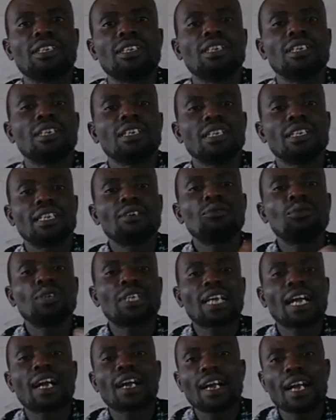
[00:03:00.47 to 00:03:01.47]
then we
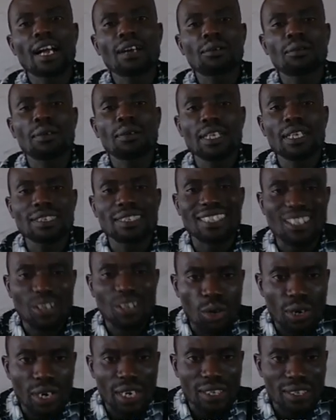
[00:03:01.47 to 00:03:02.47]
can calculate the
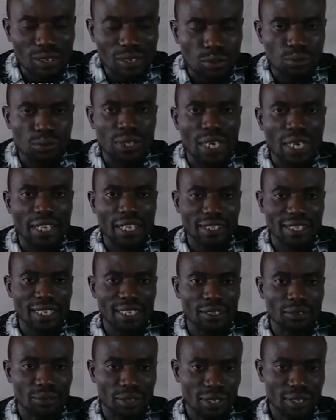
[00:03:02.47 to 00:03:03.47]
current through that
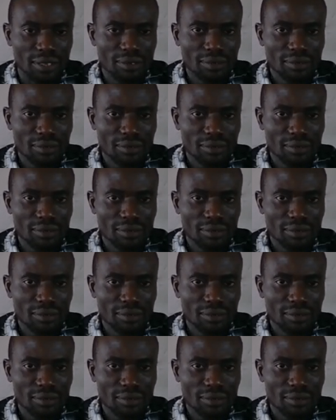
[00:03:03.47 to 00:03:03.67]
circuit.